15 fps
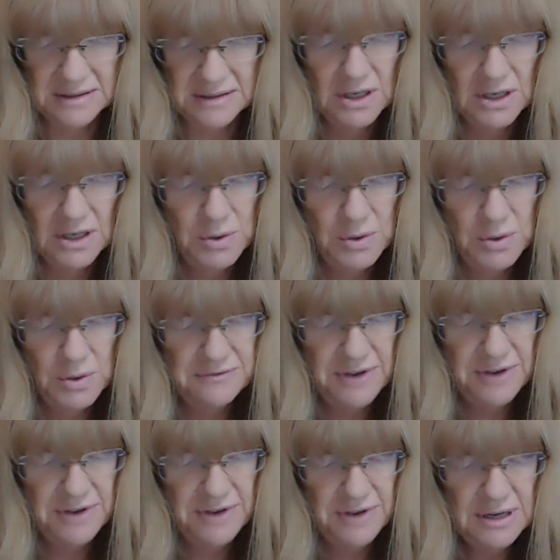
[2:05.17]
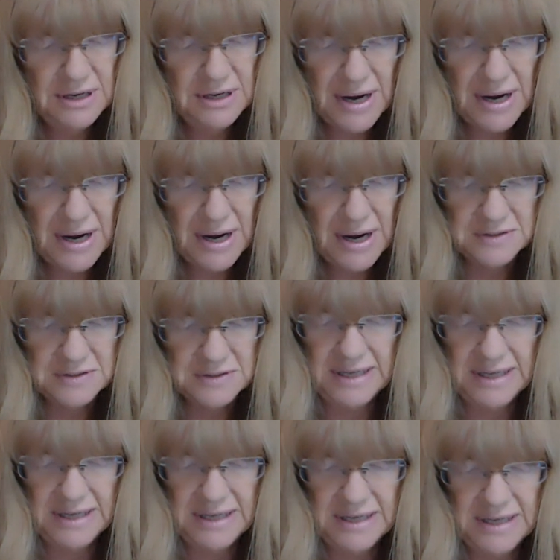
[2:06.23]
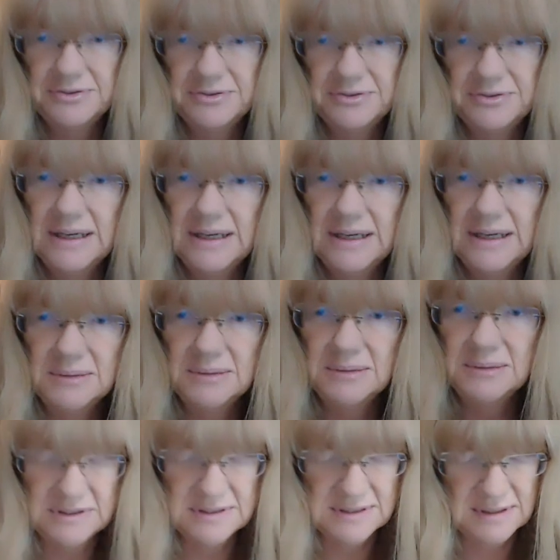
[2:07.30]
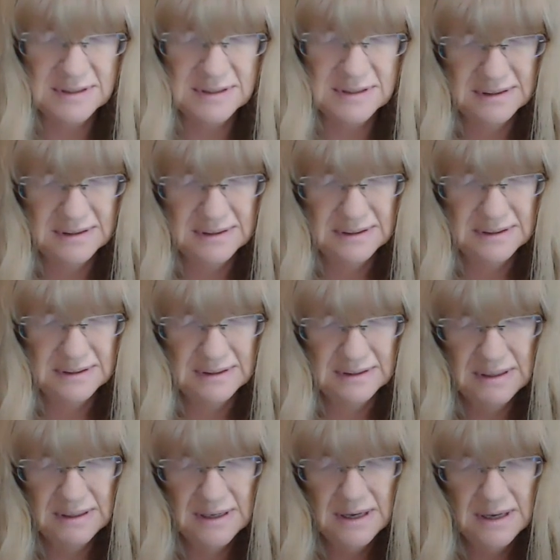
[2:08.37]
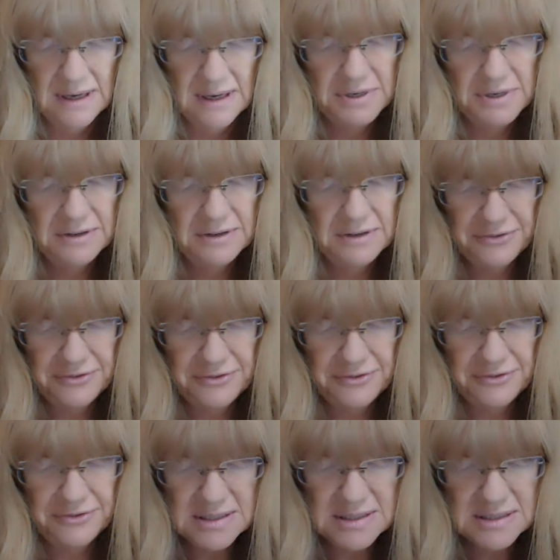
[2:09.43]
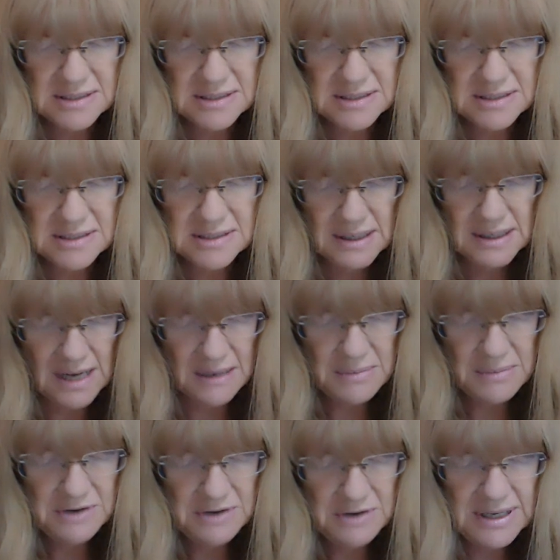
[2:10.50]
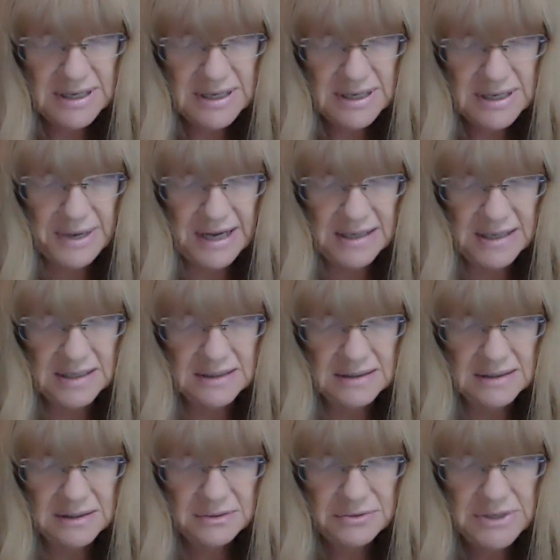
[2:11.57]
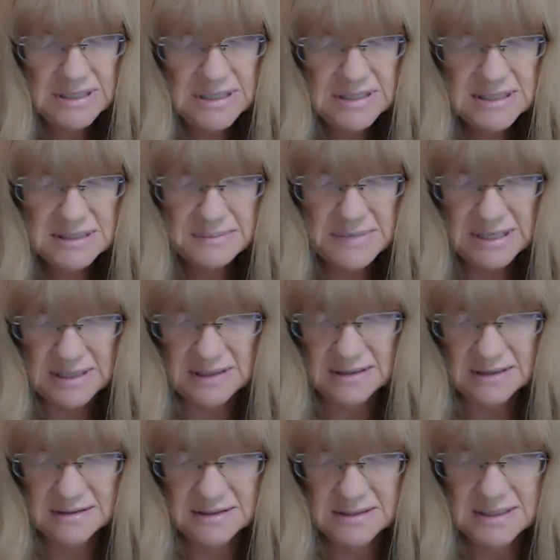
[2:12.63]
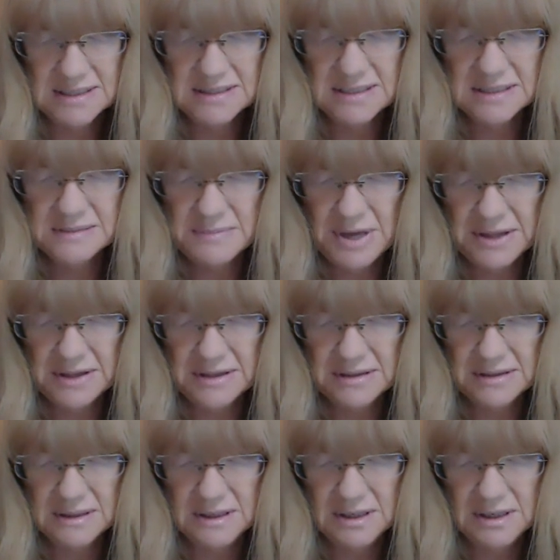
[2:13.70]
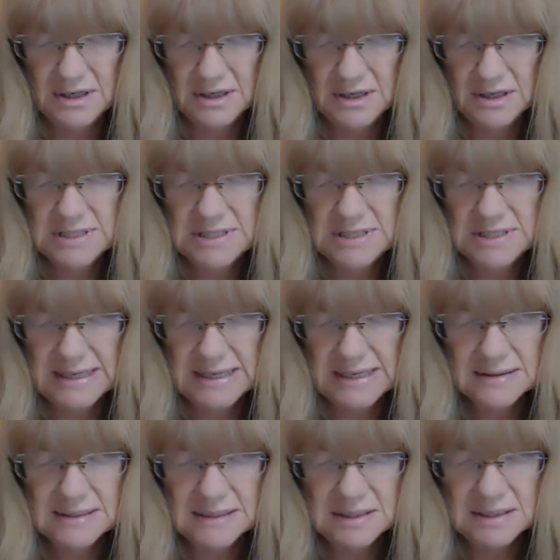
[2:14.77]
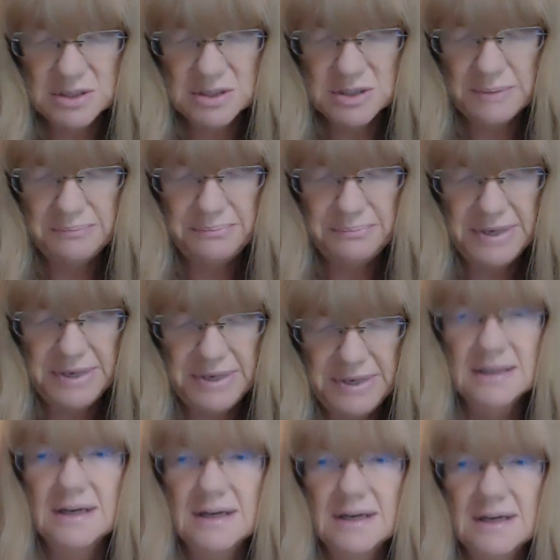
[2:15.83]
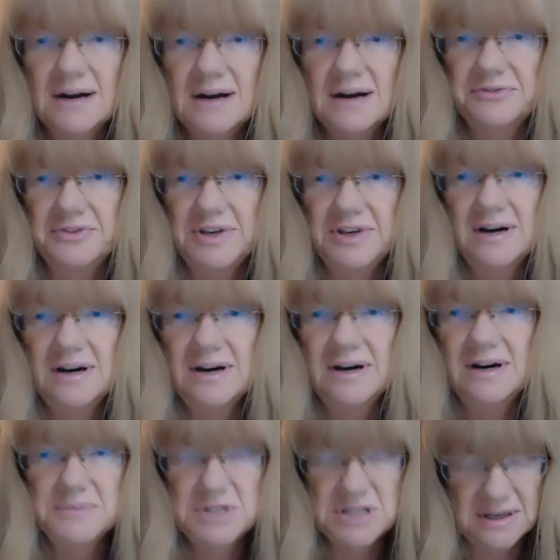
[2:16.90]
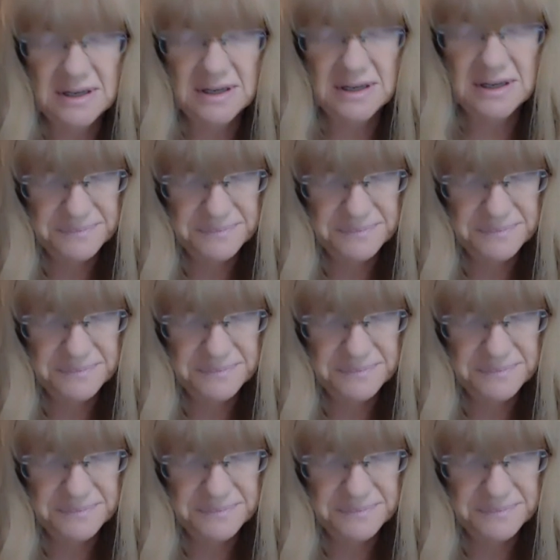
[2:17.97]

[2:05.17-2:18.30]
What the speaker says: who is very proud of Pana for liking books. "But first, come over here, Pana, read to me," says his mother, who has settled into a big, comfy armchair.